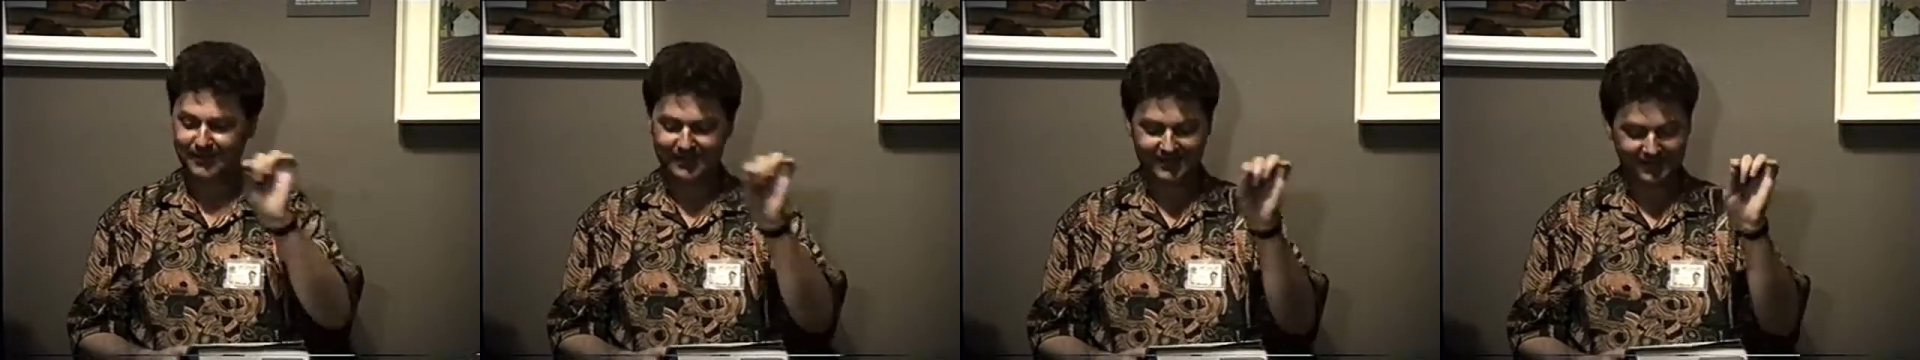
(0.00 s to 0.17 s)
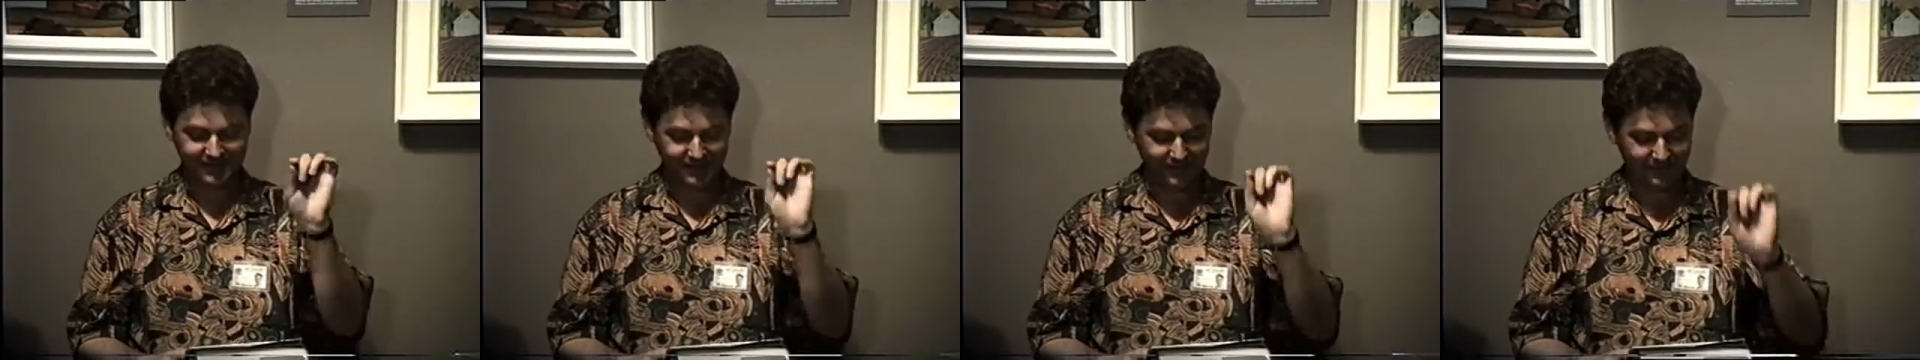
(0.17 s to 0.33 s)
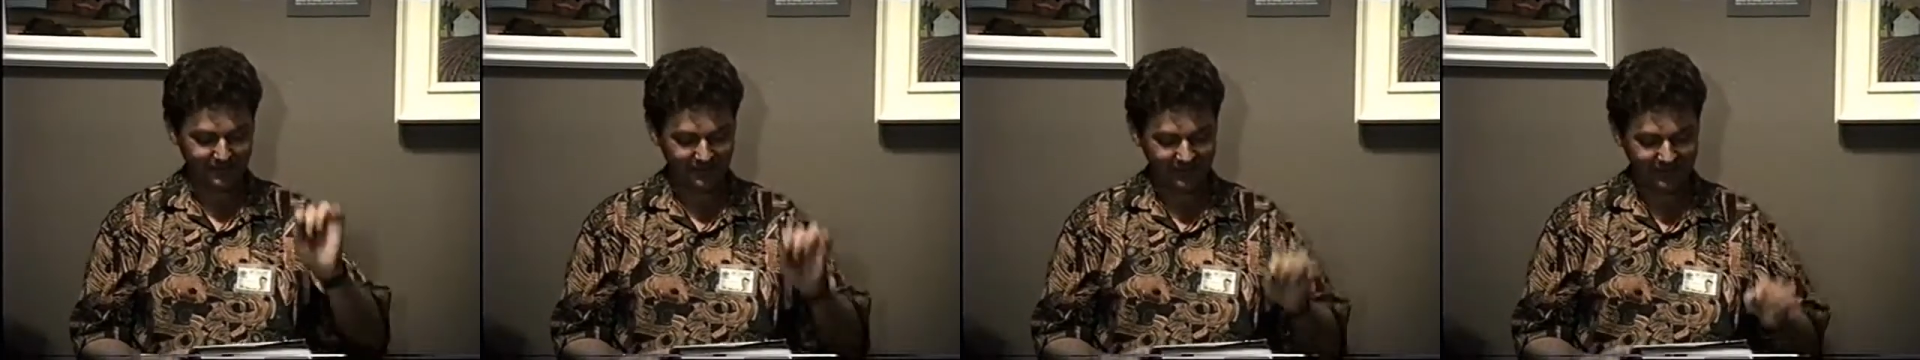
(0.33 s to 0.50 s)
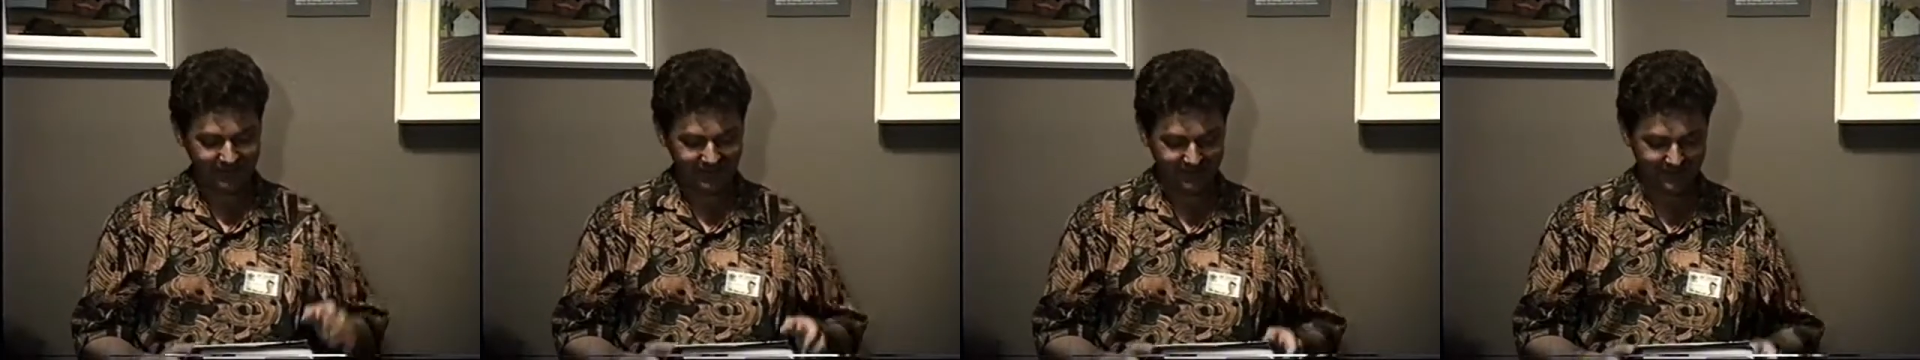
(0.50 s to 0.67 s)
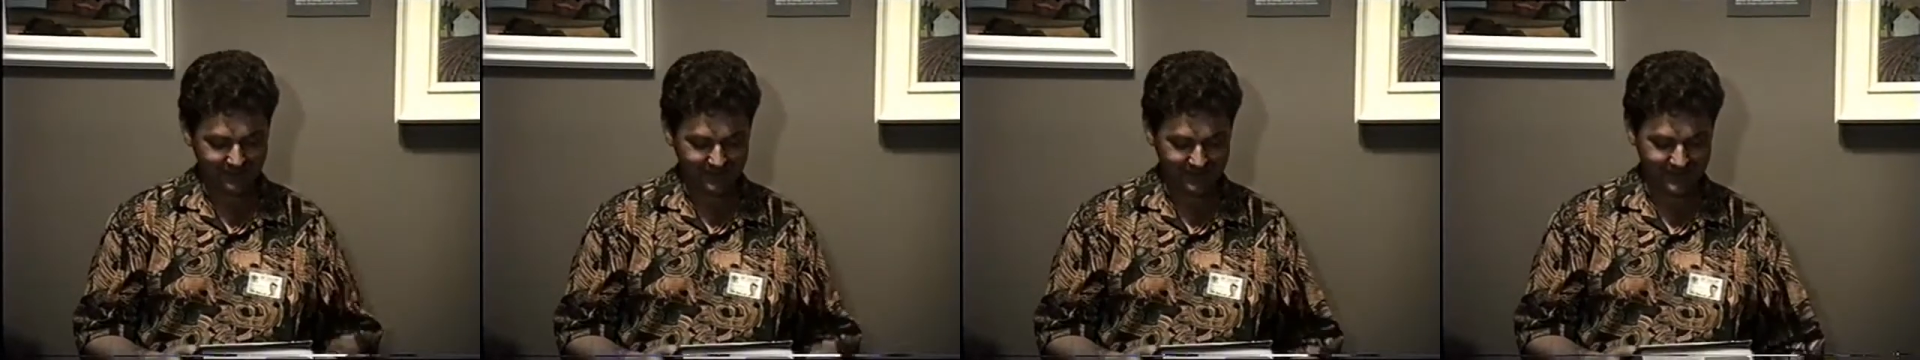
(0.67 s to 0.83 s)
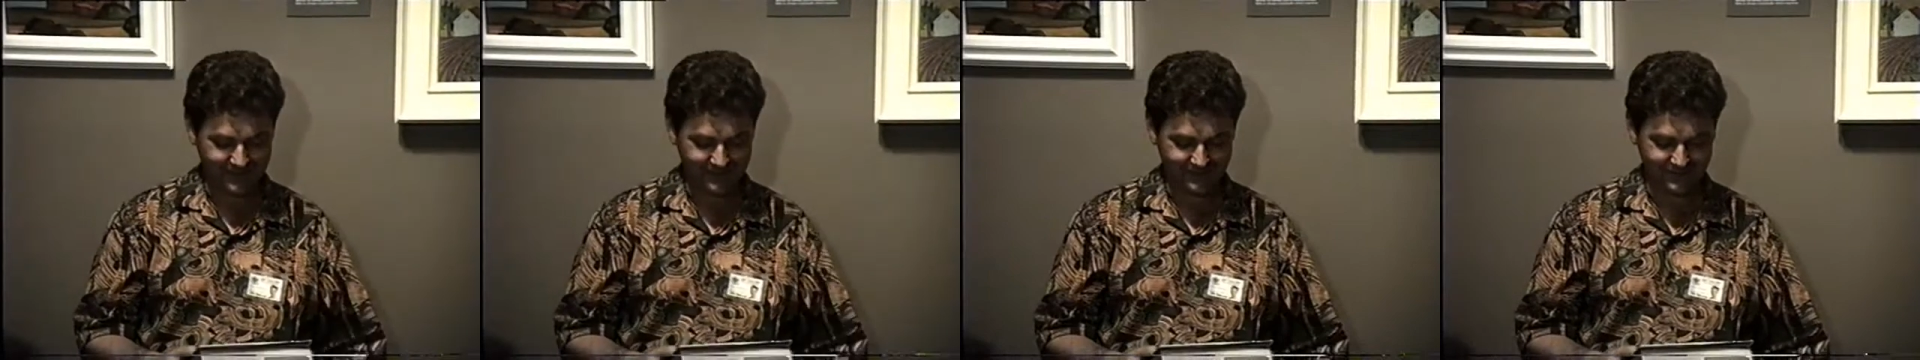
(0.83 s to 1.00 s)
went in and when they
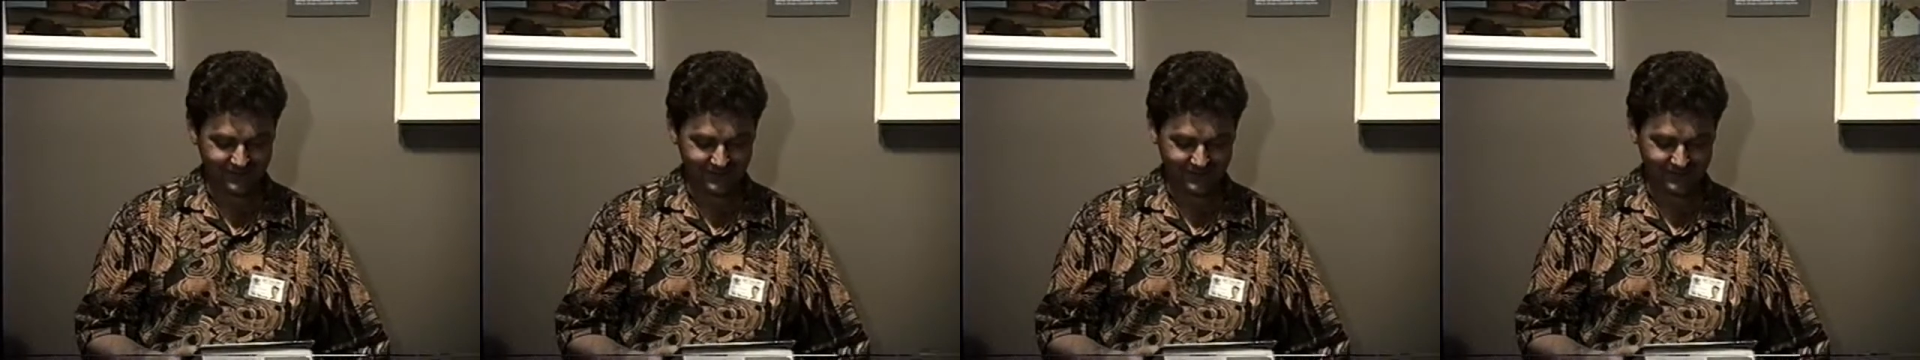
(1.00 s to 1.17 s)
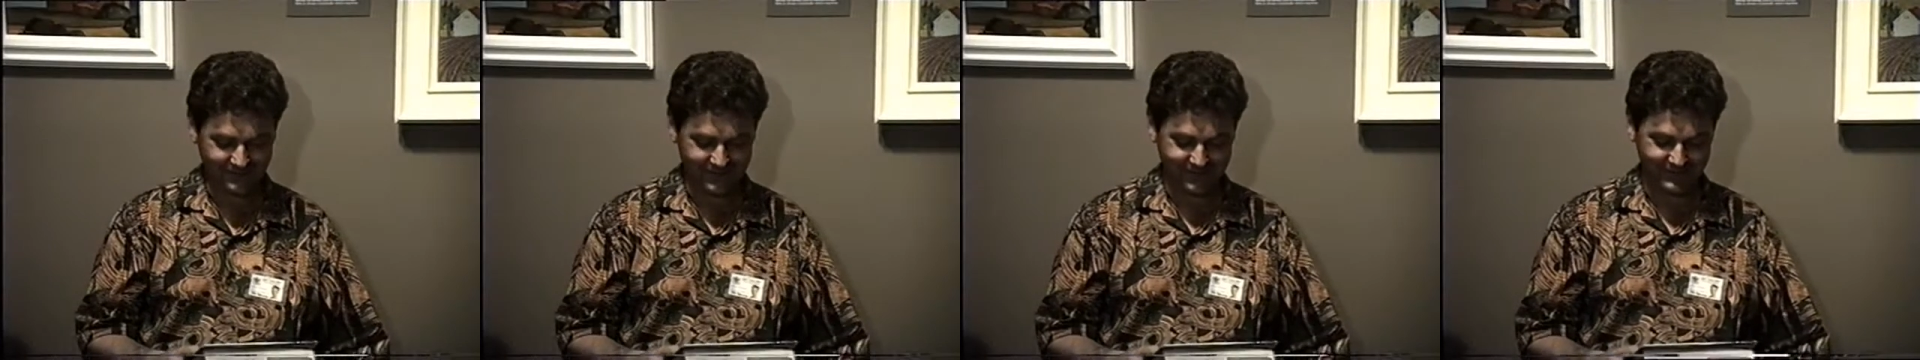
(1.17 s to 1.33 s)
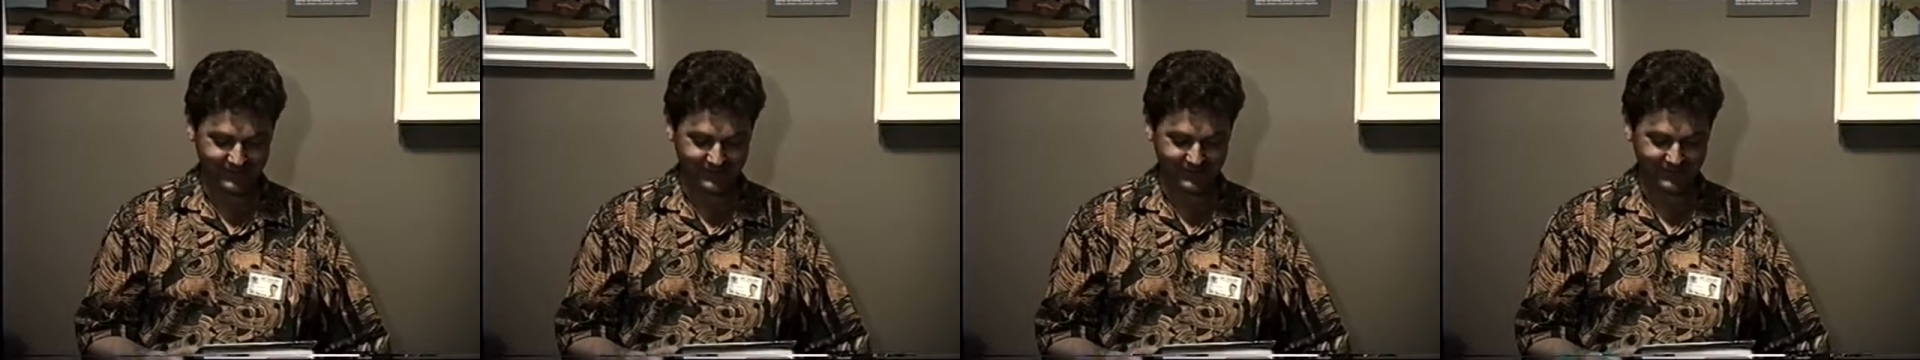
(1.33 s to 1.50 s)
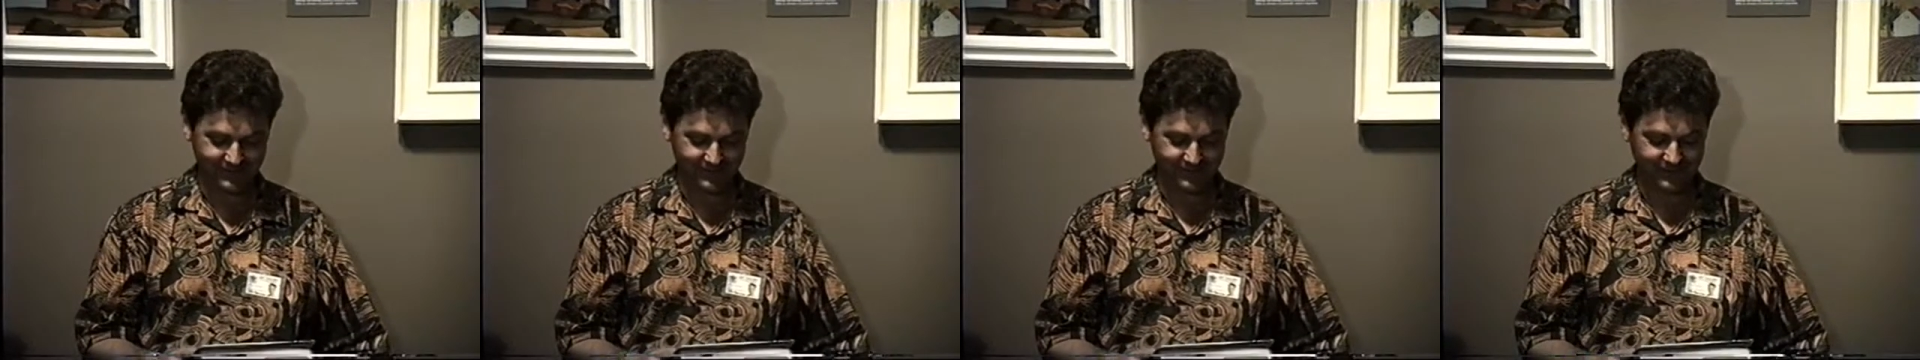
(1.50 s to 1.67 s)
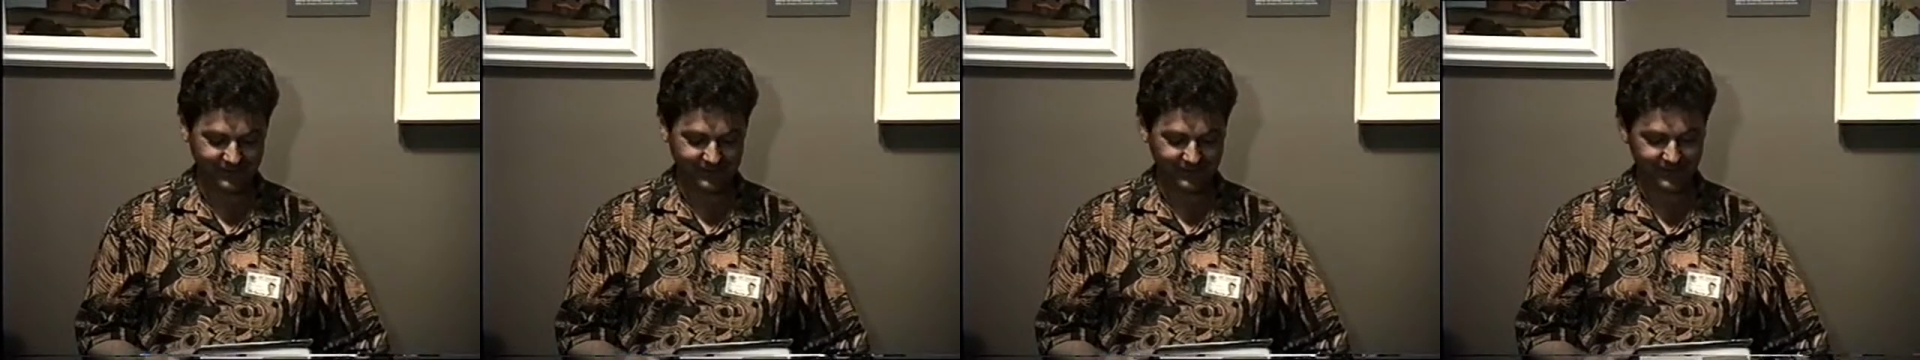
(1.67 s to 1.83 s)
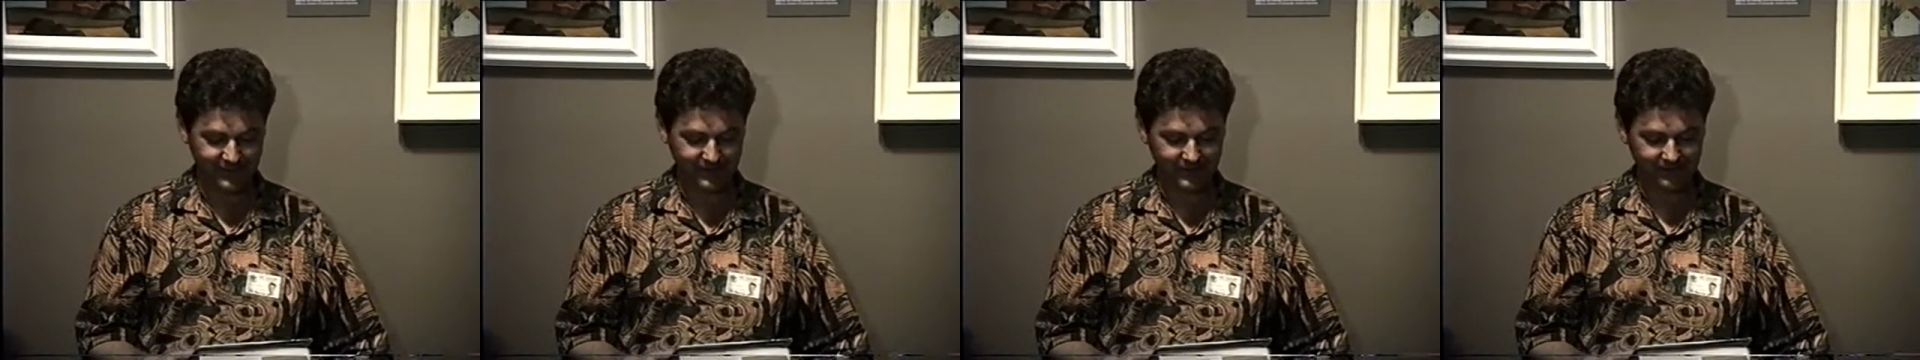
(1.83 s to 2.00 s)
went out, all that sort of thing.